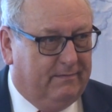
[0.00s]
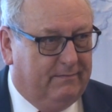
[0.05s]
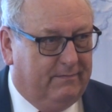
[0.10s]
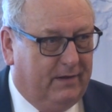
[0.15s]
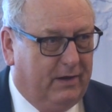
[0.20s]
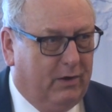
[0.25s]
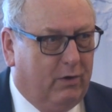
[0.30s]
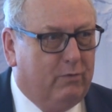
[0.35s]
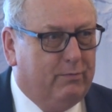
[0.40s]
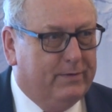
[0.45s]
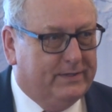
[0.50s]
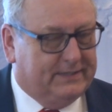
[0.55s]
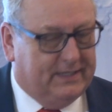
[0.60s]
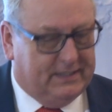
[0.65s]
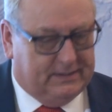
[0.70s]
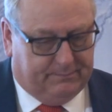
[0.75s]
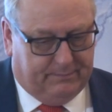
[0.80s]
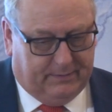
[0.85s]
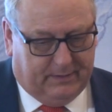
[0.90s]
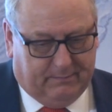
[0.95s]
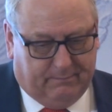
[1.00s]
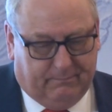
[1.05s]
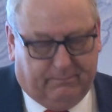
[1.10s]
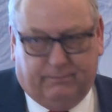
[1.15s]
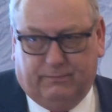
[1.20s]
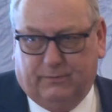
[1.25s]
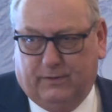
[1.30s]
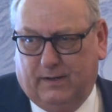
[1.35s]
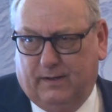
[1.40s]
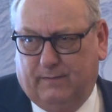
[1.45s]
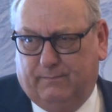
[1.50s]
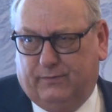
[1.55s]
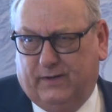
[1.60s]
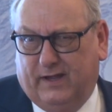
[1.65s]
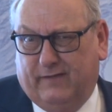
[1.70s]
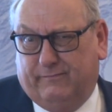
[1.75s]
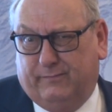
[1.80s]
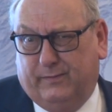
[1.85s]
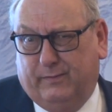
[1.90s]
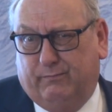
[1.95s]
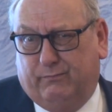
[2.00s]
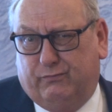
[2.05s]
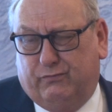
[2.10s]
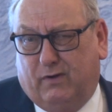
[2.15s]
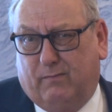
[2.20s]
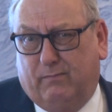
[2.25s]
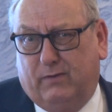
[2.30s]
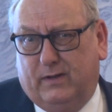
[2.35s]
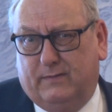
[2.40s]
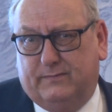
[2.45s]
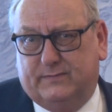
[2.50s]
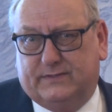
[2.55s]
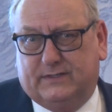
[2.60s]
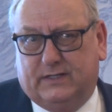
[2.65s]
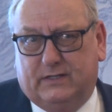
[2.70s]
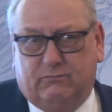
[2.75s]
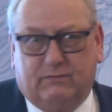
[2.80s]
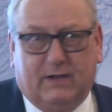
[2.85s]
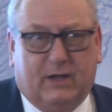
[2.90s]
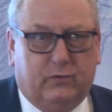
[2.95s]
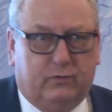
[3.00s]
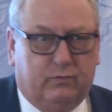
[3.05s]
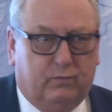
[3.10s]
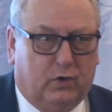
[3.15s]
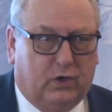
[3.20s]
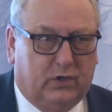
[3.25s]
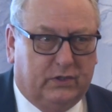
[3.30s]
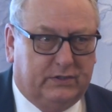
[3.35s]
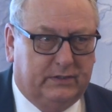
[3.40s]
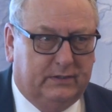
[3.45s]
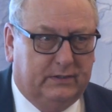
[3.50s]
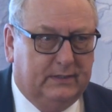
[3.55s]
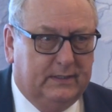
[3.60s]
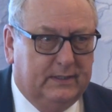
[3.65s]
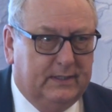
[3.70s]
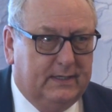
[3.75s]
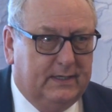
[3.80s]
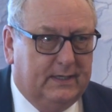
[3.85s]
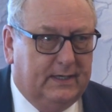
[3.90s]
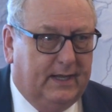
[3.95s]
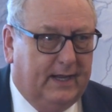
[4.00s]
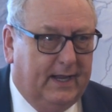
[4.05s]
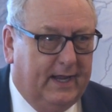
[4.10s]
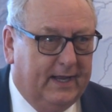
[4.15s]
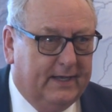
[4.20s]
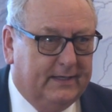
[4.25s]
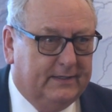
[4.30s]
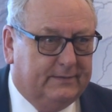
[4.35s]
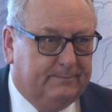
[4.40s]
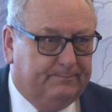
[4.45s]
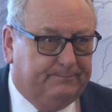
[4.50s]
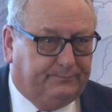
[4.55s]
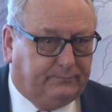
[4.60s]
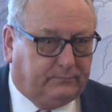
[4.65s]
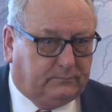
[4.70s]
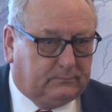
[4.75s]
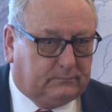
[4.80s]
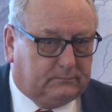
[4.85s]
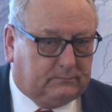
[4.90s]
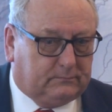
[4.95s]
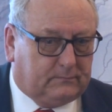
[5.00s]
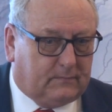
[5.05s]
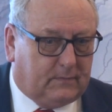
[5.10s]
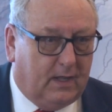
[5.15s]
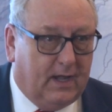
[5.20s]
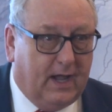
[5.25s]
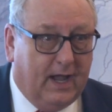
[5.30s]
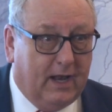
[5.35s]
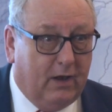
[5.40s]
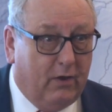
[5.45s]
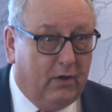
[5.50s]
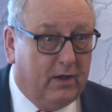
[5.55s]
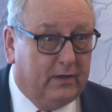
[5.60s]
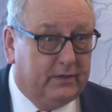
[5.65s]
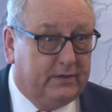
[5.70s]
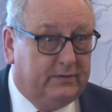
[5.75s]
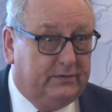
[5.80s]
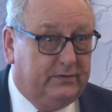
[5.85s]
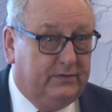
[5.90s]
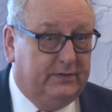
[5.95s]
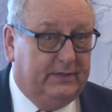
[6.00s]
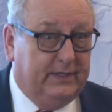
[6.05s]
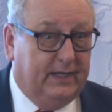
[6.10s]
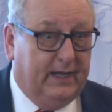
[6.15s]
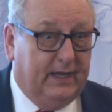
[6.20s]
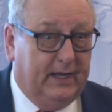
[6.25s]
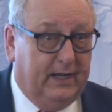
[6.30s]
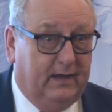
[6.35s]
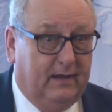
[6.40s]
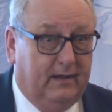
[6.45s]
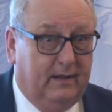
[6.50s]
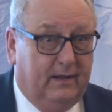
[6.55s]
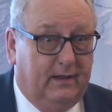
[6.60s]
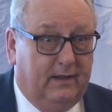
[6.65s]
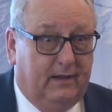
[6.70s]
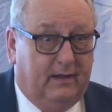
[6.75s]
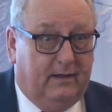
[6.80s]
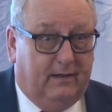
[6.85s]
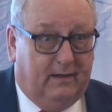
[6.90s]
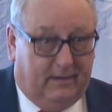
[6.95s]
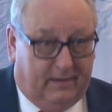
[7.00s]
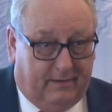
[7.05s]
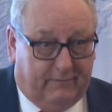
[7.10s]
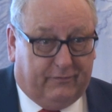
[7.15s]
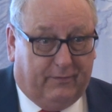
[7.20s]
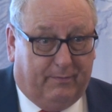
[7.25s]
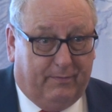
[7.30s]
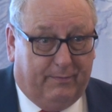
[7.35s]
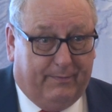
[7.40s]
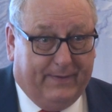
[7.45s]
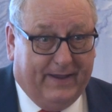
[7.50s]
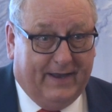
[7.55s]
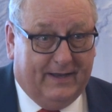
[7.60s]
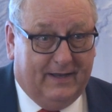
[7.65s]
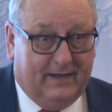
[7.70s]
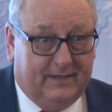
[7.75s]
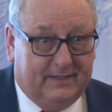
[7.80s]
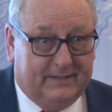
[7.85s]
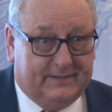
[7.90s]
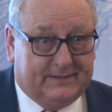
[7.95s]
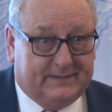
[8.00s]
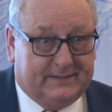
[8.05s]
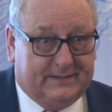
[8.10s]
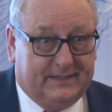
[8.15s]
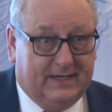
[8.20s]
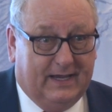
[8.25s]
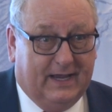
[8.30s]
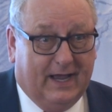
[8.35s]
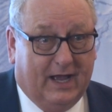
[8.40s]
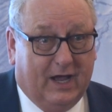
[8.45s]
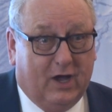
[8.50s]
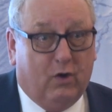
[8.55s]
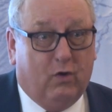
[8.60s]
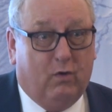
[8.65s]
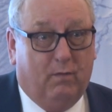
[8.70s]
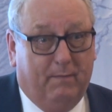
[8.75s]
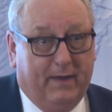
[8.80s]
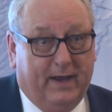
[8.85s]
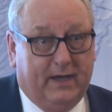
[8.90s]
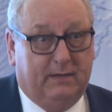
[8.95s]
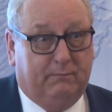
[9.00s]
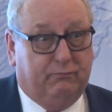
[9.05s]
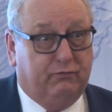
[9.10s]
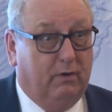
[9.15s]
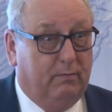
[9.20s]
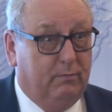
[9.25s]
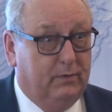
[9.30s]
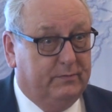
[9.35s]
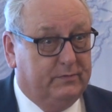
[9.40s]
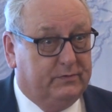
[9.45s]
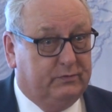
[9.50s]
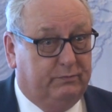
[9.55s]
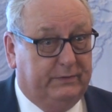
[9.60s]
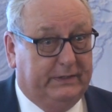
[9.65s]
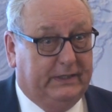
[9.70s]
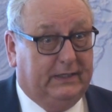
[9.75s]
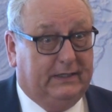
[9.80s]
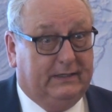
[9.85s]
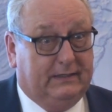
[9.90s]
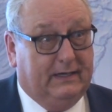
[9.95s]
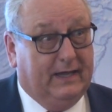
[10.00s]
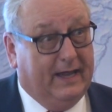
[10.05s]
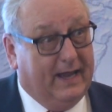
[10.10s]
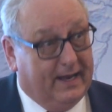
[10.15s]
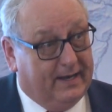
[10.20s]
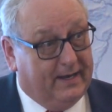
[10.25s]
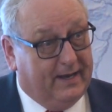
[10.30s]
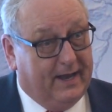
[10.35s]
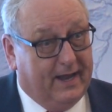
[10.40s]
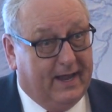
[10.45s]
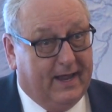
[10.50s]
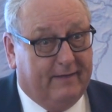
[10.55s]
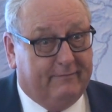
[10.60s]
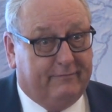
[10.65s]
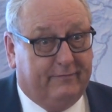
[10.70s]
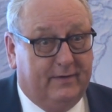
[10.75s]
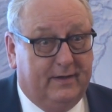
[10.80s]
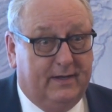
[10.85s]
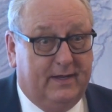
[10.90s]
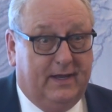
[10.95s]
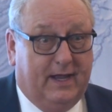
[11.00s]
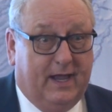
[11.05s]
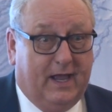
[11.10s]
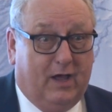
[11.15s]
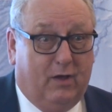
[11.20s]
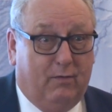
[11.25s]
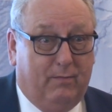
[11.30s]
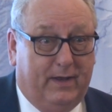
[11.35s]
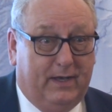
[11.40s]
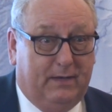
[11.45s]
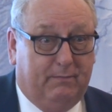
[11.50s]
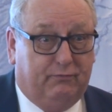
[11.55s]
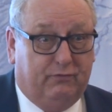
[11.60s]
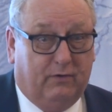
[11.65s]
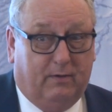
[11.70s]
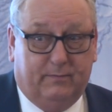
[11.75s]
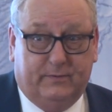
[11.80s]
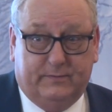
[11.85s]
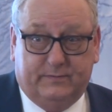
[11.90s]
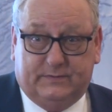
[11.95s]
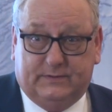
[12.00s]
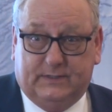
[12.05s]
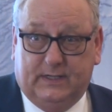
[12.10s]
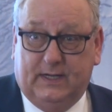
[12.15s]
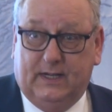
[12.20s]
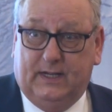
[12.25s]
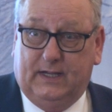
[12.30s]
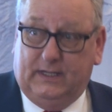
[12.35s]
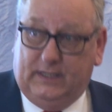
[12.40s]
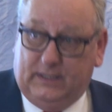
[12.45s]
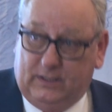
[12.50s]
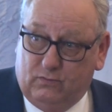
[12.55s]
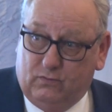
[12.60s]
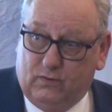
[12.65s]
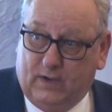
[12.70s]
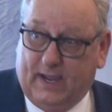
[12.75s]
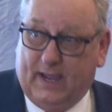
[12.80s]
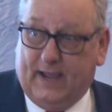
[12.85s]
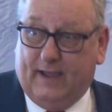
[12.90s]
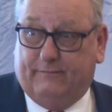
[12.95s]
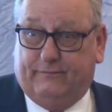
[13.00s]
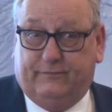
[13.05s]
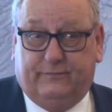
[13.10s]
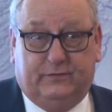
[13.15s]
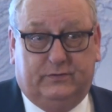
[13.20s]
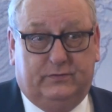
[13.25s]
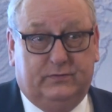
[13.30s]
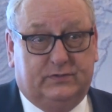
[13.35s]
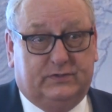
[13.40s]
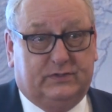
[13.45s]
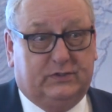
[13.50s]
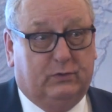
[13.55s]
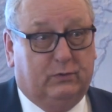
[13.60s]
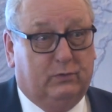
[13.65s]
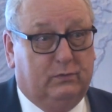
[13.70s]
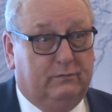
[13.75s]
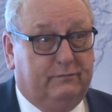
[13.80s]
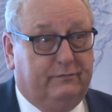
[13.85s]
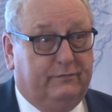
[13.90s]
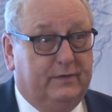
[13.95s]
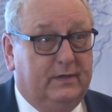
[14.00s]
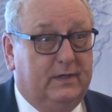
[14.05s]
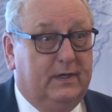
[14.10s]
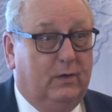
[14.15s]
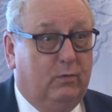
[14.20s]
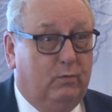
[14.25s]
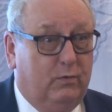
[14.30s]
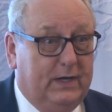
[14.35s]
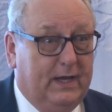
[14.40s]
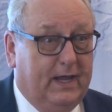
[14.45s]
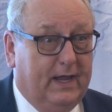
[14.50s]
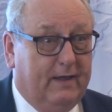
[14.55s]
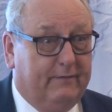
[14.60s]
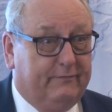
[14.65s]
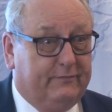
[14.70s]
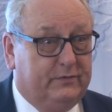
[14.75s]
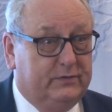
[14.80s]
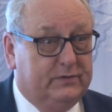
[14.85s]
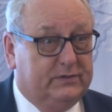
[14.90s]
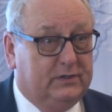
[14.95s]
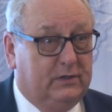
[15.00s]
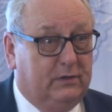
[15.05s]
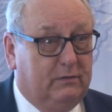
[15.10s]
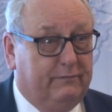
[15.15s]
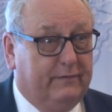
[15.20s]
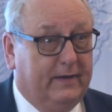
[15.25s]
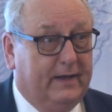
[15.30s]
there always has been have been problems around water, and I learned today uh, from the panelists how many problems we can have, how many problems you have to solve, we have to solve.